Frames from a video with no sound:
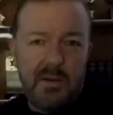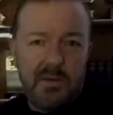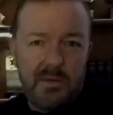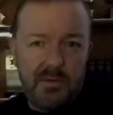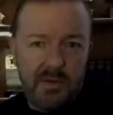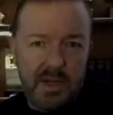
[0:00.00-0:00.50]

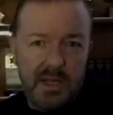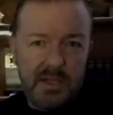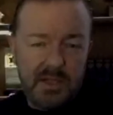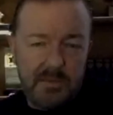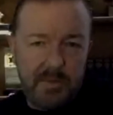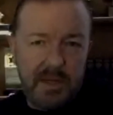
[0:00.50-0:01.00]
the
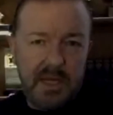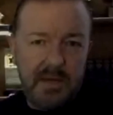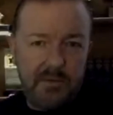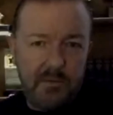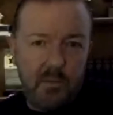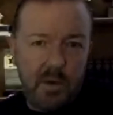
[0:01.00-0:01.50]
religious belief
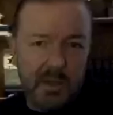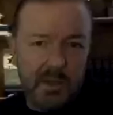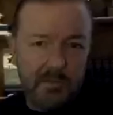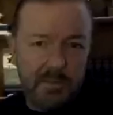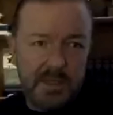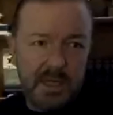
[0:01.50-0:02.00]
of
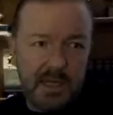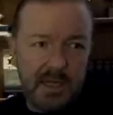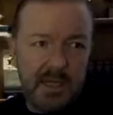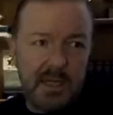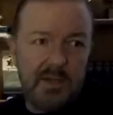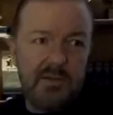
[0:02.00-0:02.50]
one particular
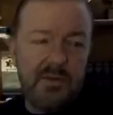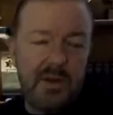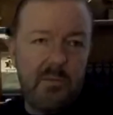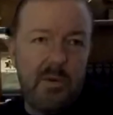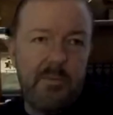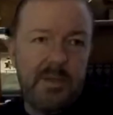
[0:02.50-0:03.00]
country and
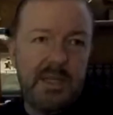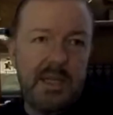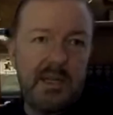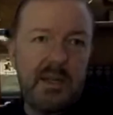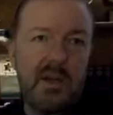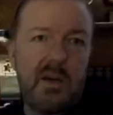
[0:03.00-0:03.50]
one
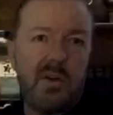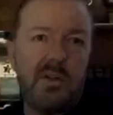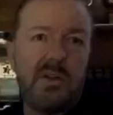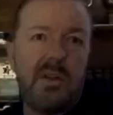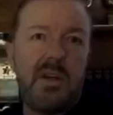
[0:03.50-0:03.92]
particular God,